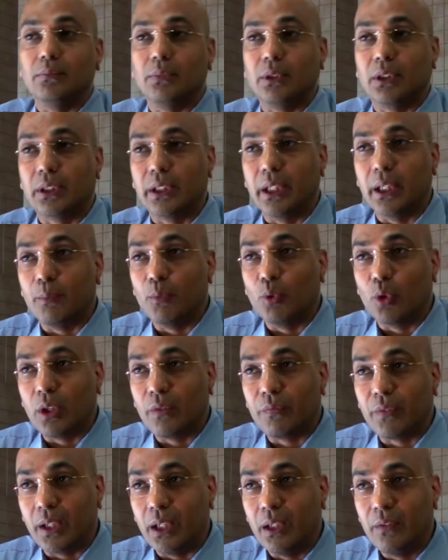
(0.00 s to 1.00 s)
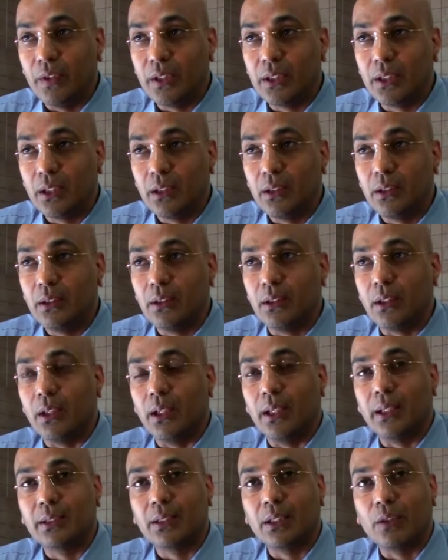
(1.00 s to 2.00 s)
seeing more of television,
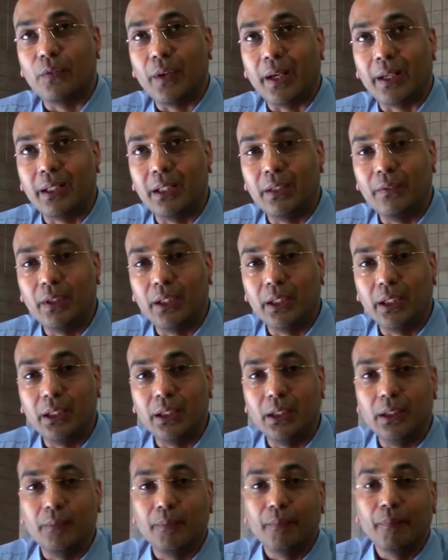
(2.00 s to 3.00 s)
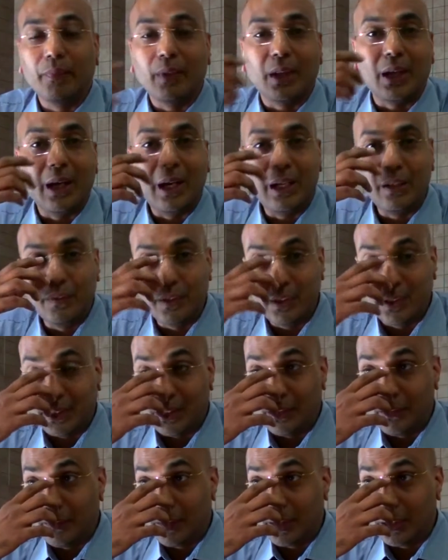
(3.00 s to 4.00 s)
less of activity, and with the
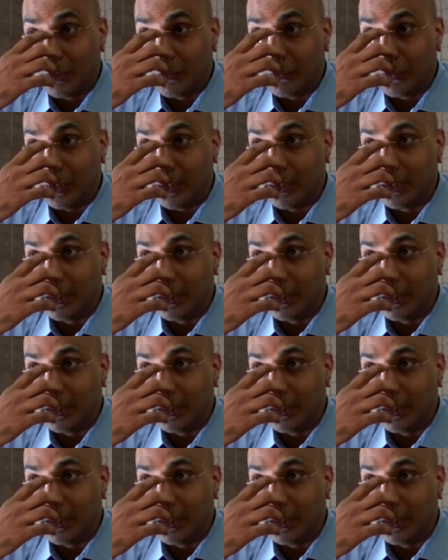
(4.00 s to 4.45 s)
advent of